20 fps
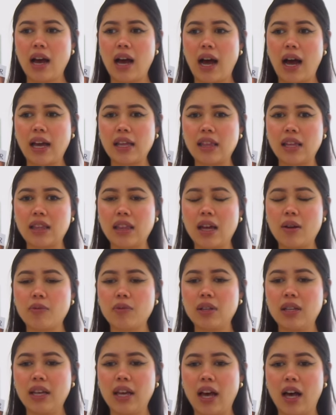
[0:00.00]
i think that
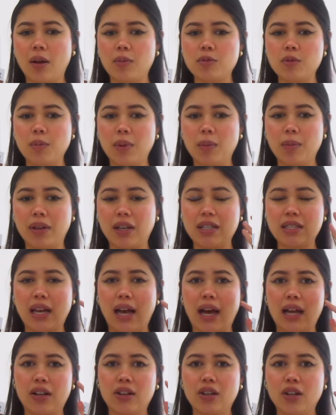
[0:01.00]
really helped me because i
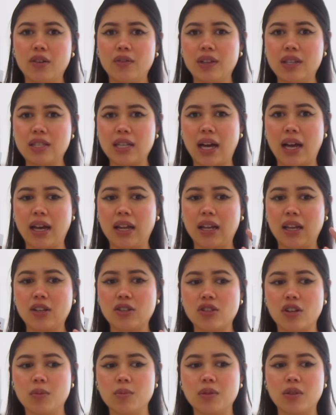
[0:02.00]
had a lot of anxiety in
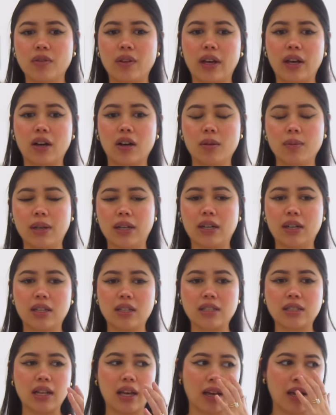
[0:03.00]
terms of like oh my
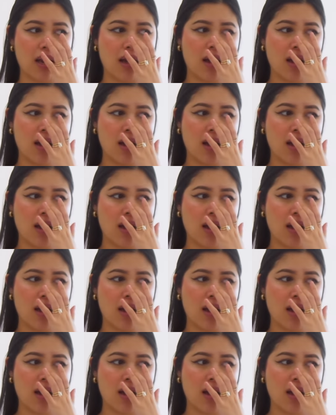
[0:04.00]
gosh like